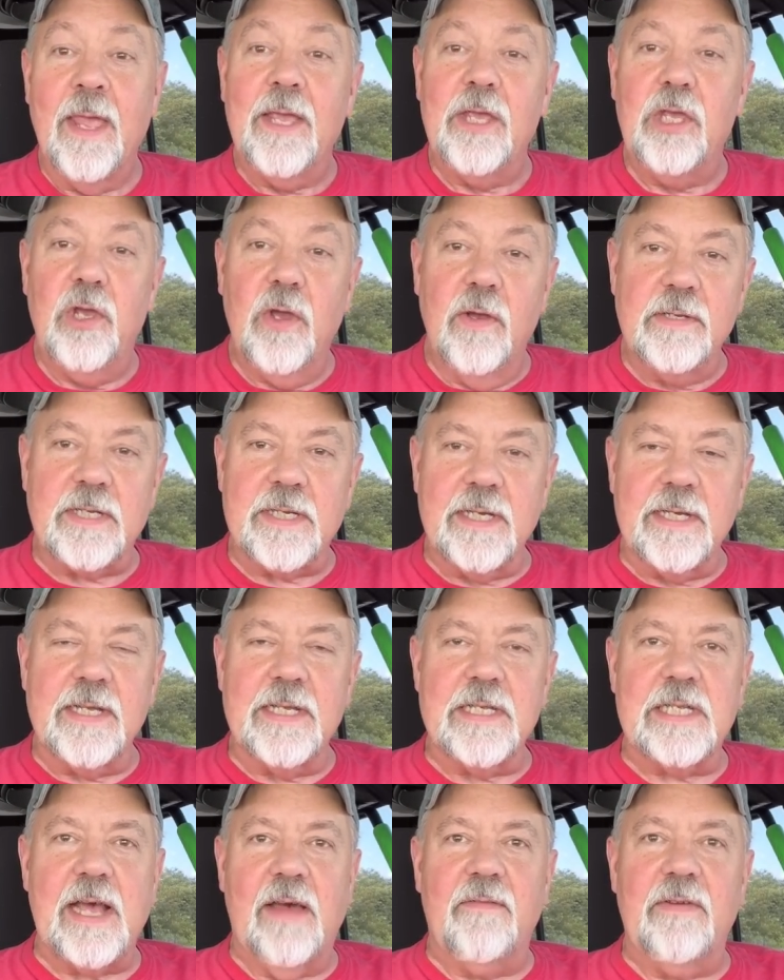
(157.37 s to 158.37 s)
Using the
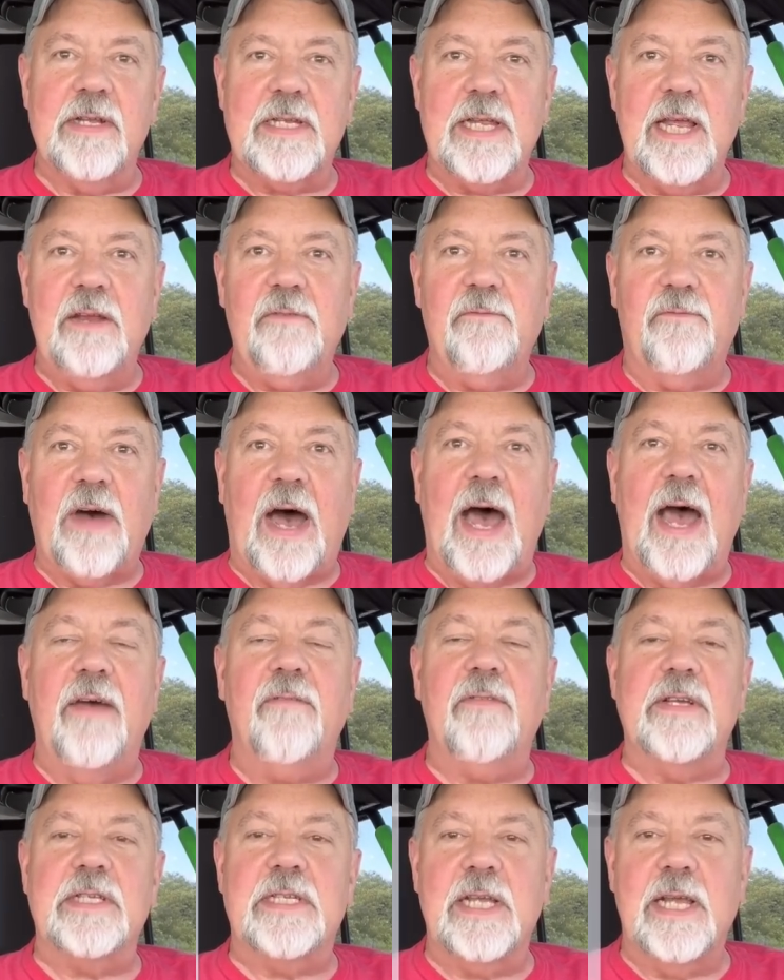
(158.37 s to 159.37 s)
seventeen point five
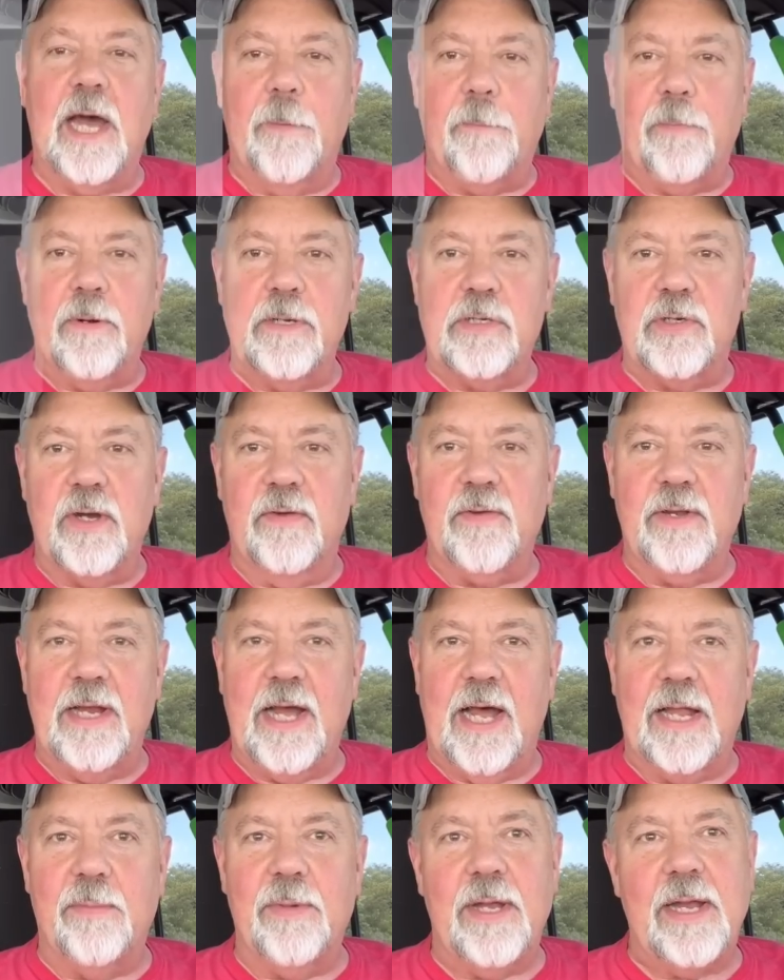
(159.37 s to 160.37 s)
as the upper driven
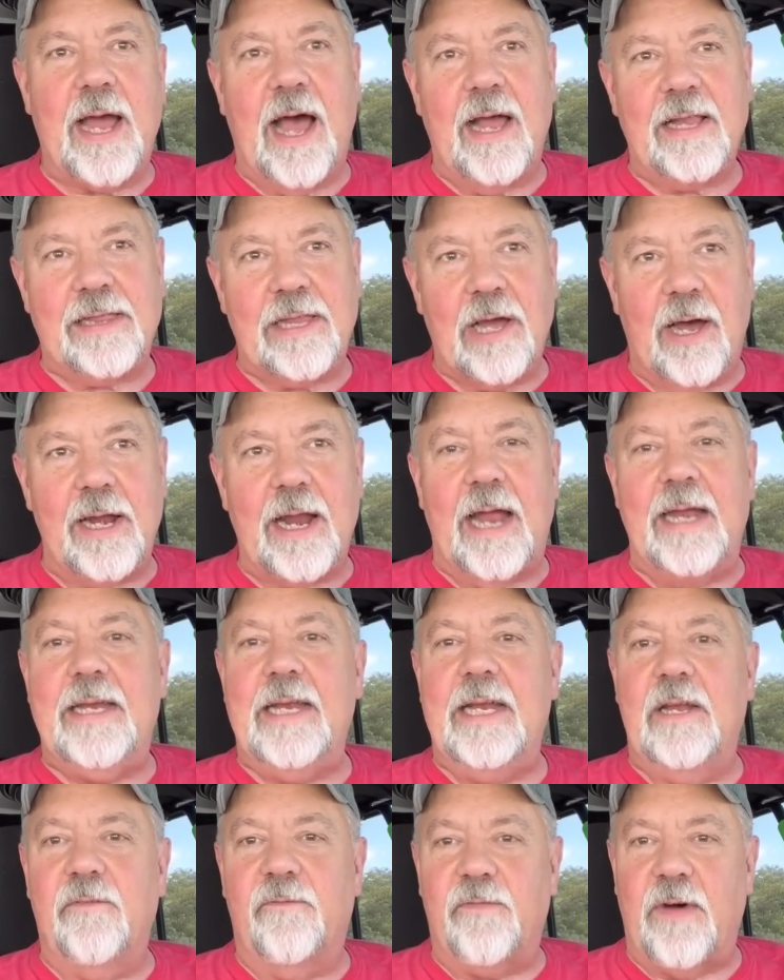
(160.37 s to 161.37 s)
element, I thought I
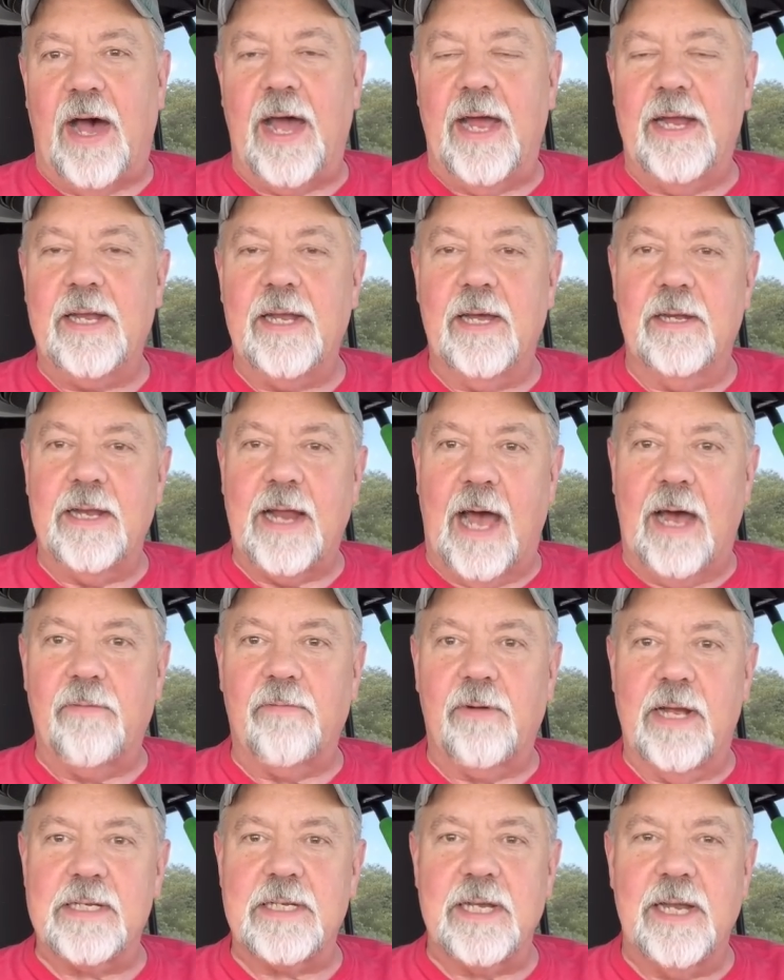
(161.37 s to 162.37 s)
need to find a
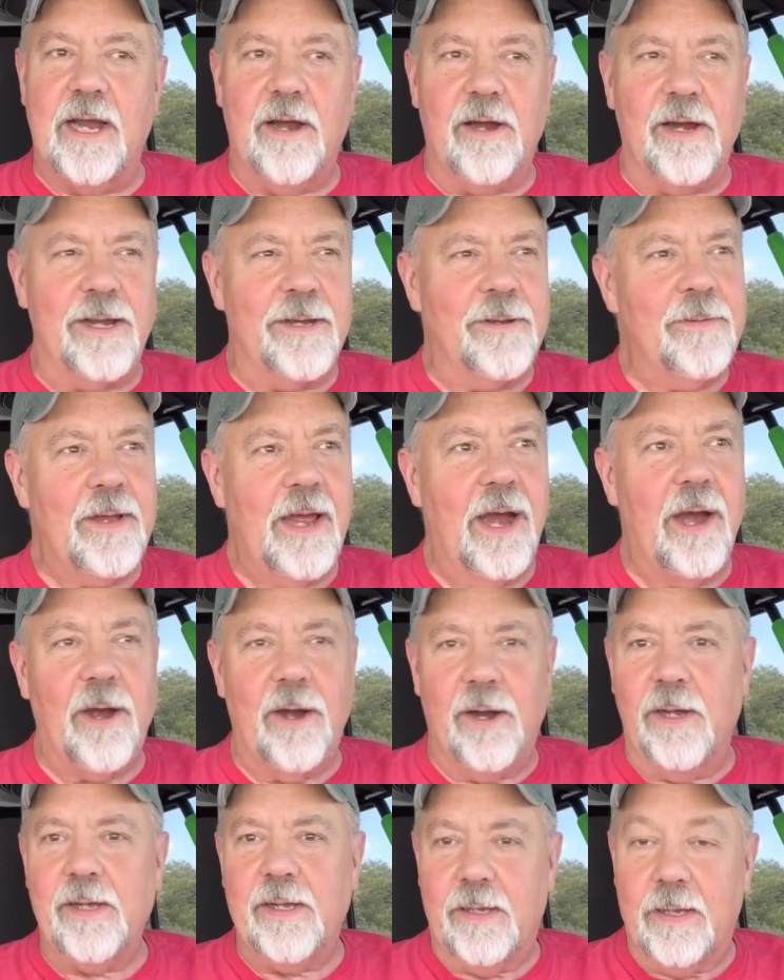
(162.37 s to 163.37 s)
non-resonant area.
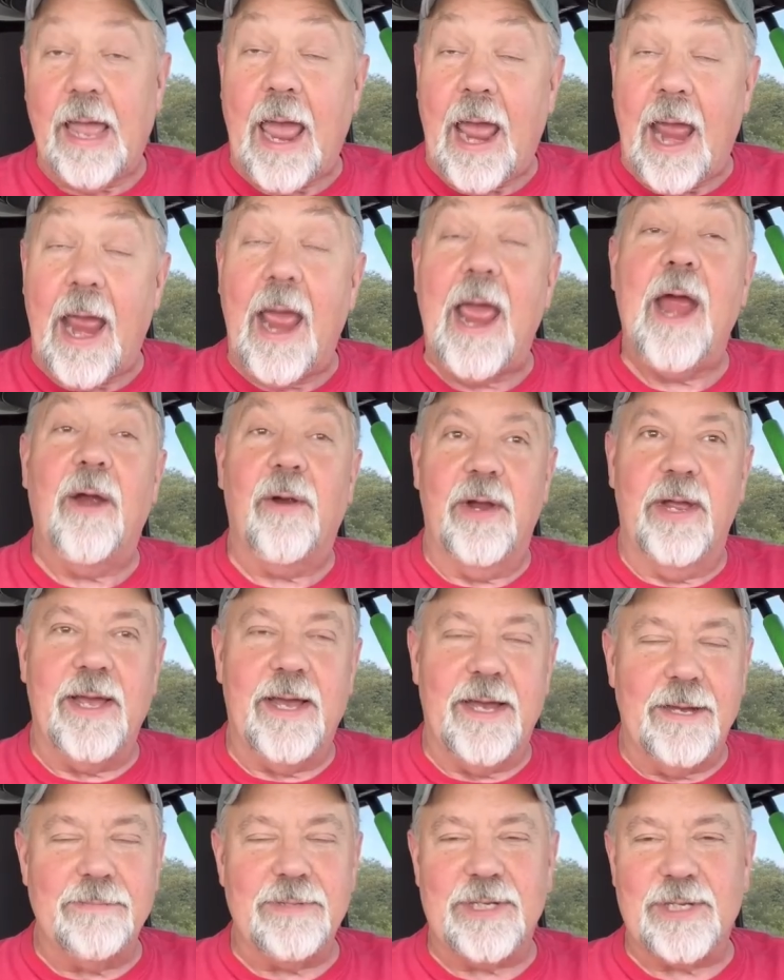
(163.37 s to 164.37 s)
area area,
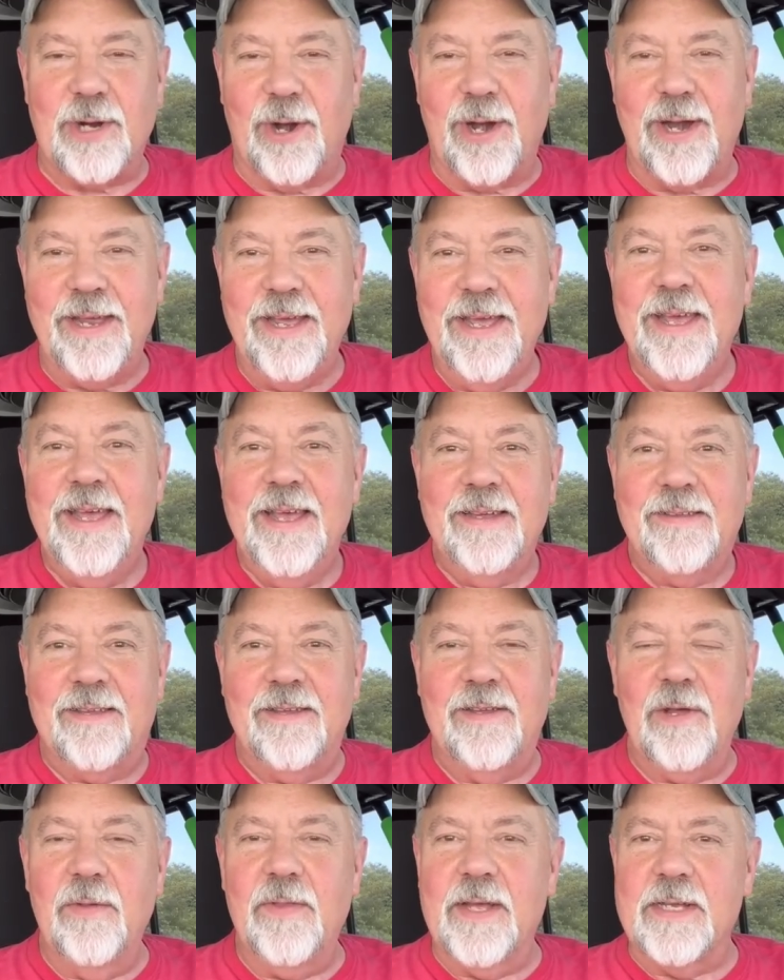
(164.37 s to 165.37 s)
I'm sorry, to
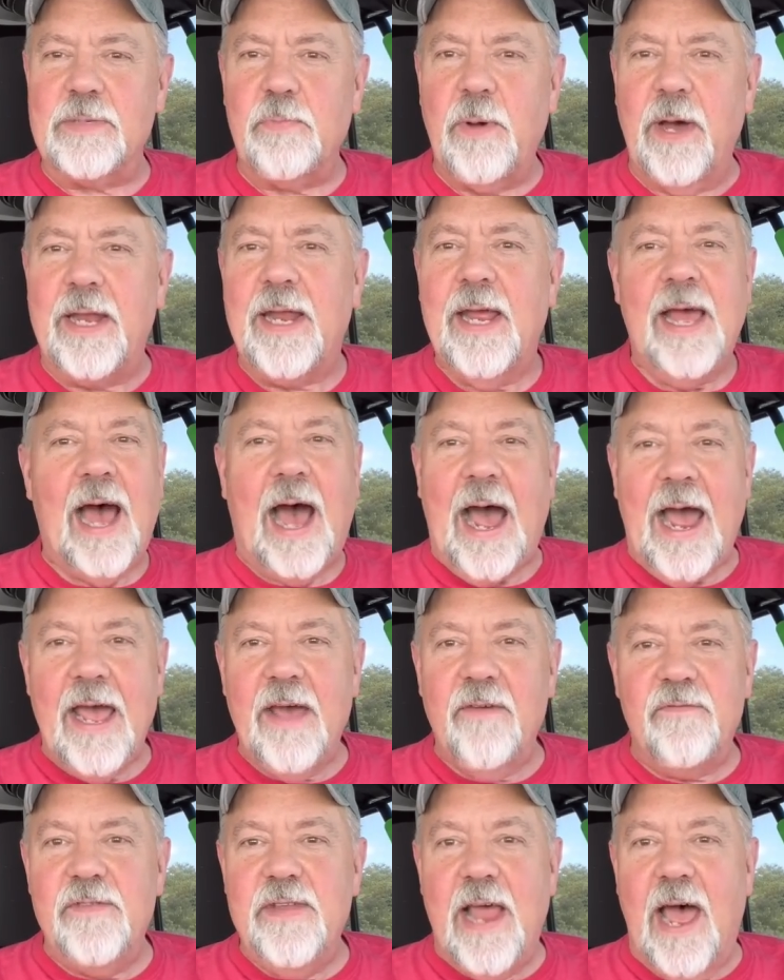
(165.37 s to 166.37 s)
do this. But I
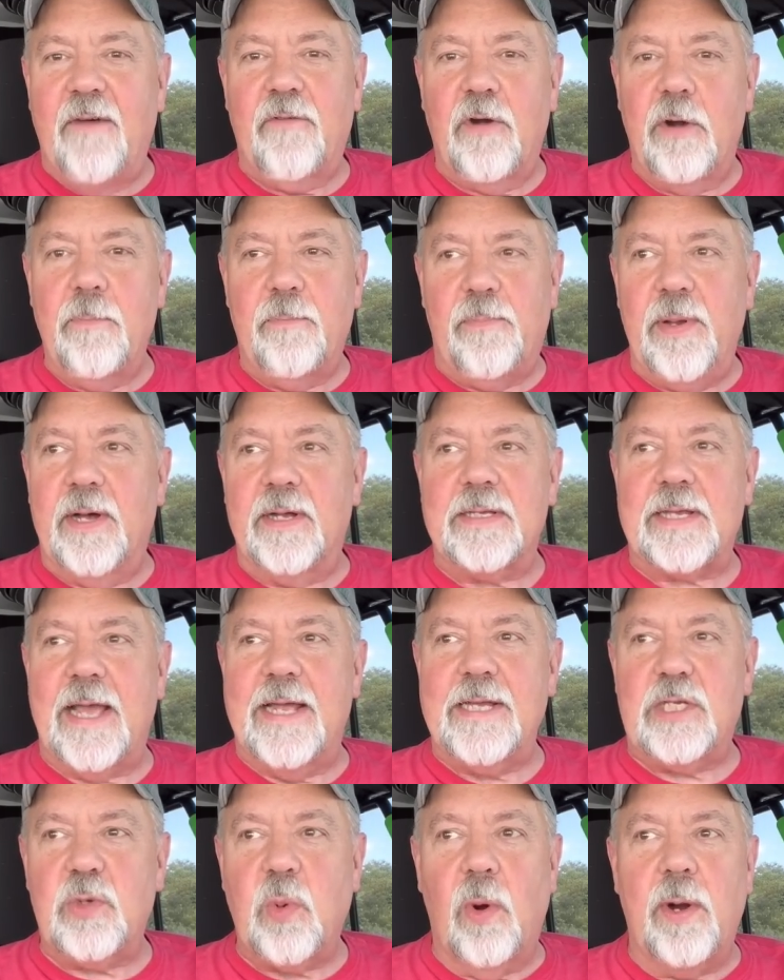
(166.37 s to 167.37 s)
have never built a
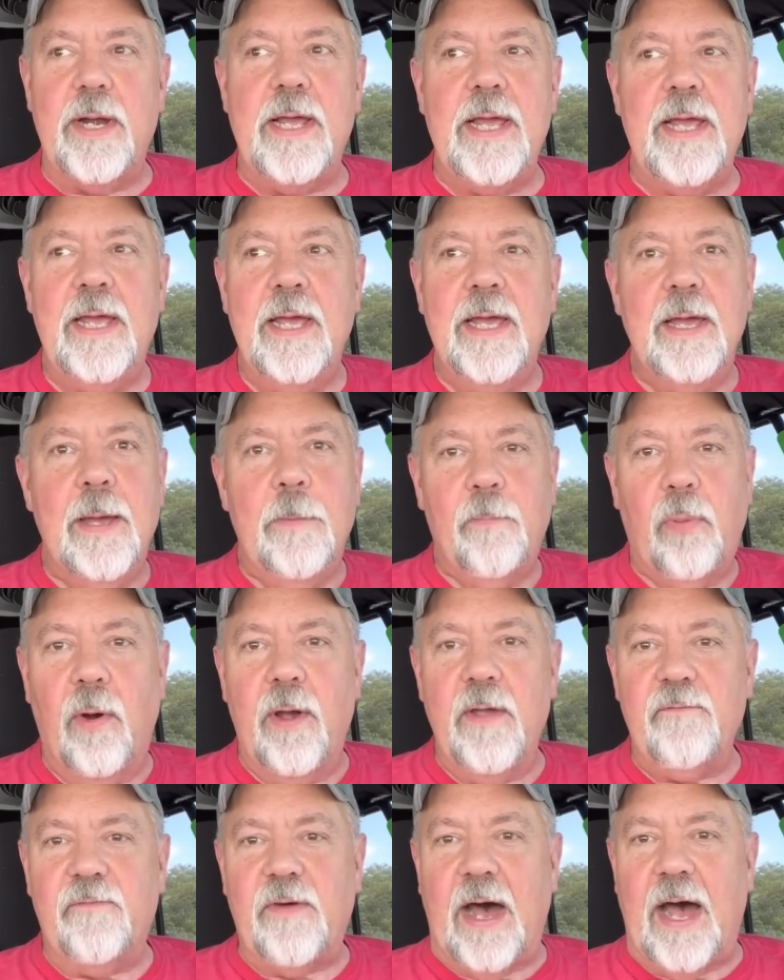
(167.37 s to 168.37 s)
twenty
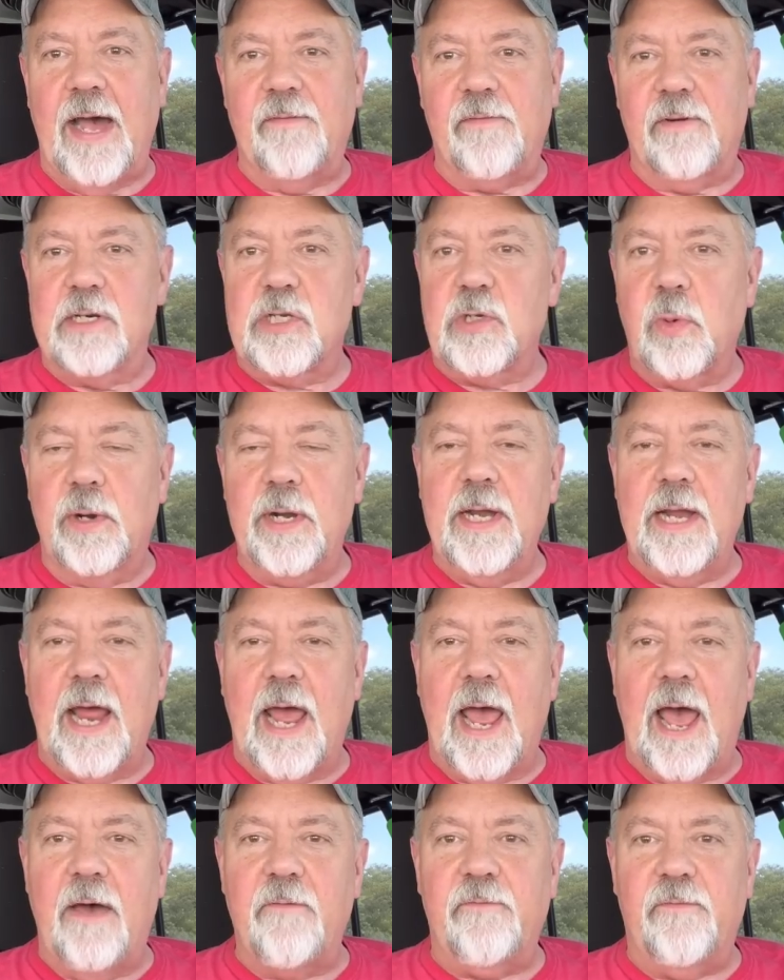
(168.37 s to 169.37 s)
point five or twenty and a
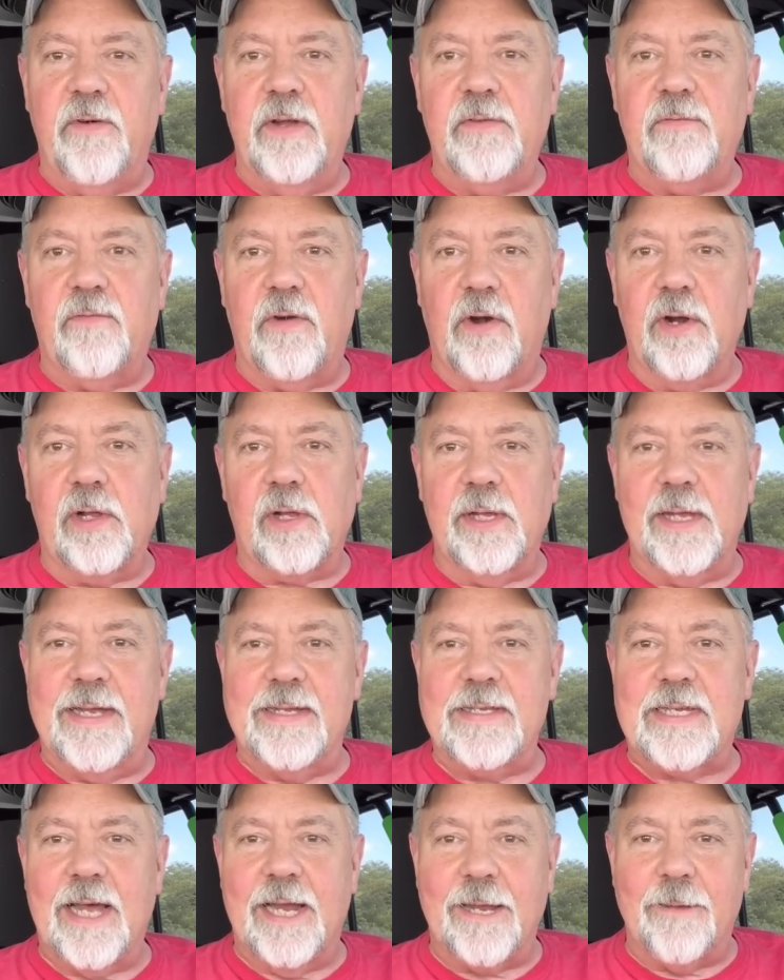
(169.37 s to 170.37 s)
half foot vertical
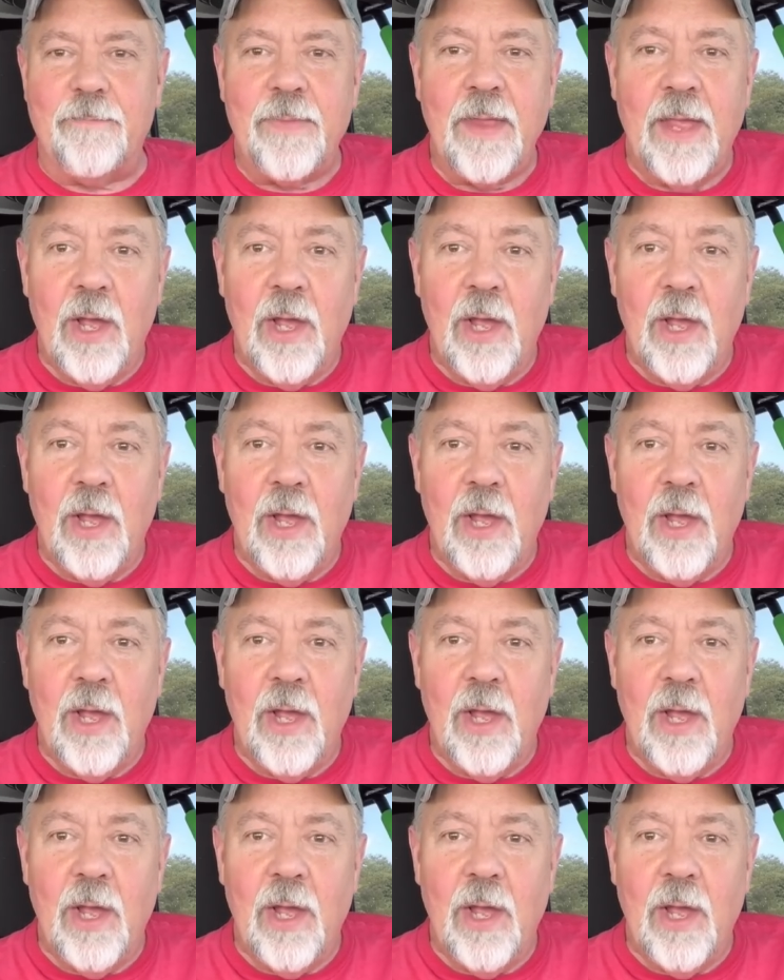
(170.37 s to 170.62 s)
antenna.